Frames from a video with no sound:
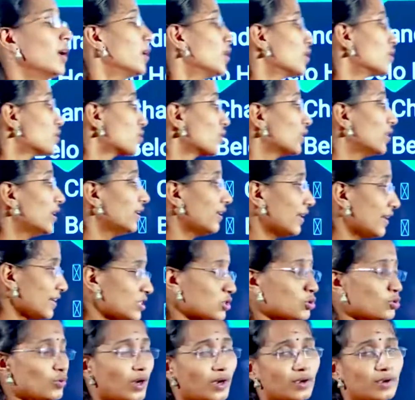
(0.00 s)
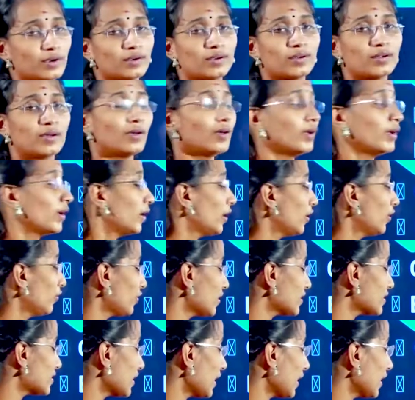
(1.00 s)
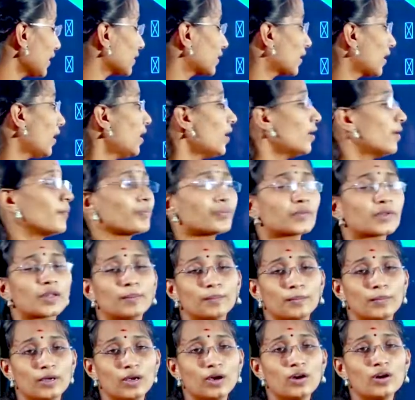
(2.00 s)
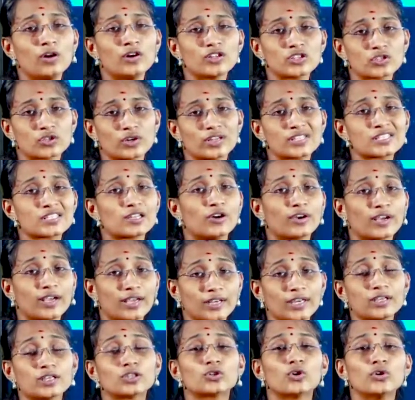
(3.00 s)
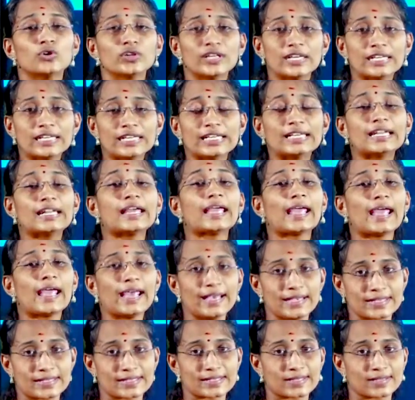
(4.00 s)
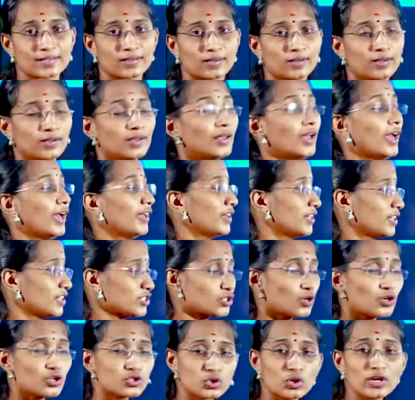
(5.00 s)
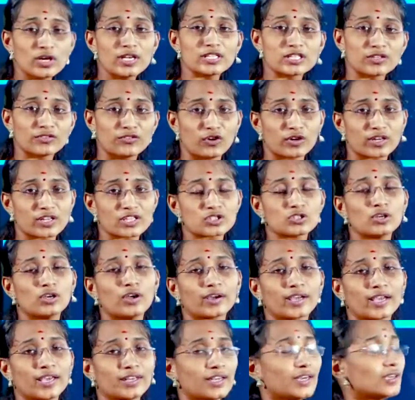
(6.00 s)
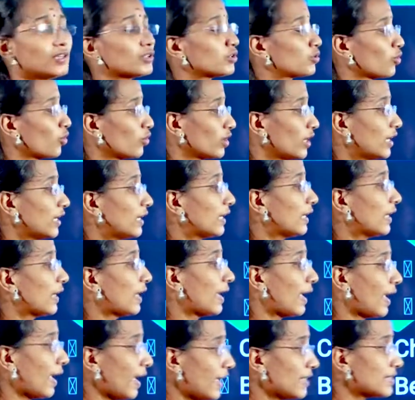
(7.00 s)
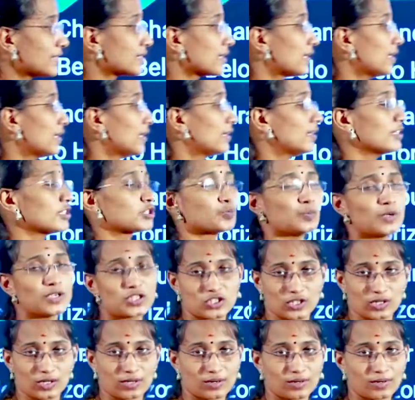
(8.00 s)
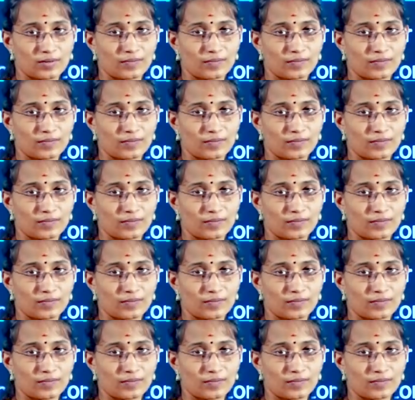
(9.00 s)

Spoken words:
So the next one, if you are saying the below horizon is located 20 degree S, and it is also easy for us to locate 20 degree S in this picture.